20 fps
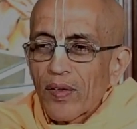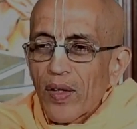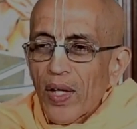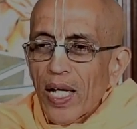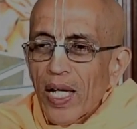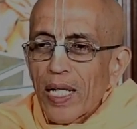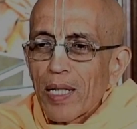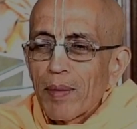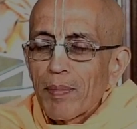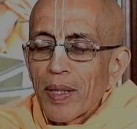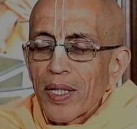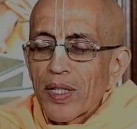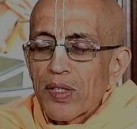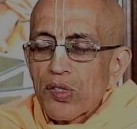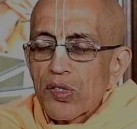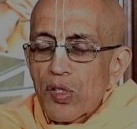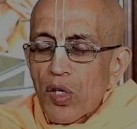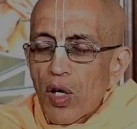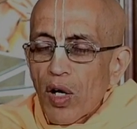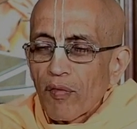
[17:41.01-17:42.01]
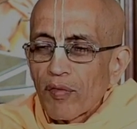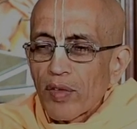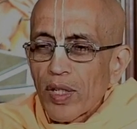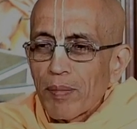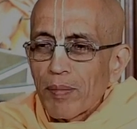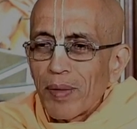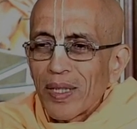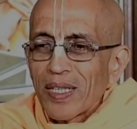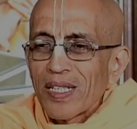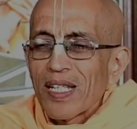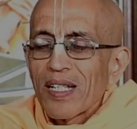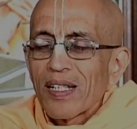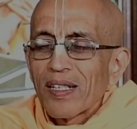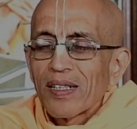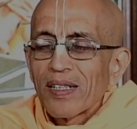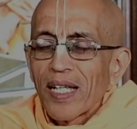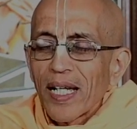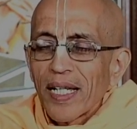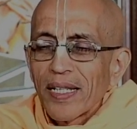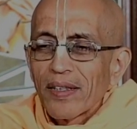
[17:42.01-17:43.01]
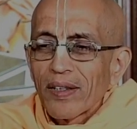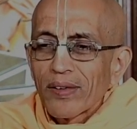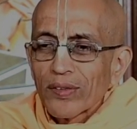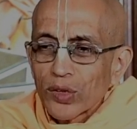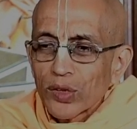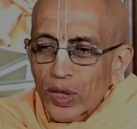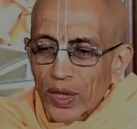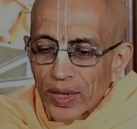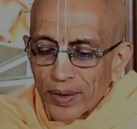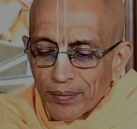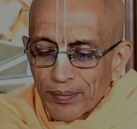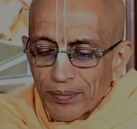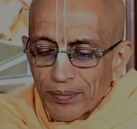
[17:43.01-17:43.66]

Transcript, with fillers: elements of the material energy.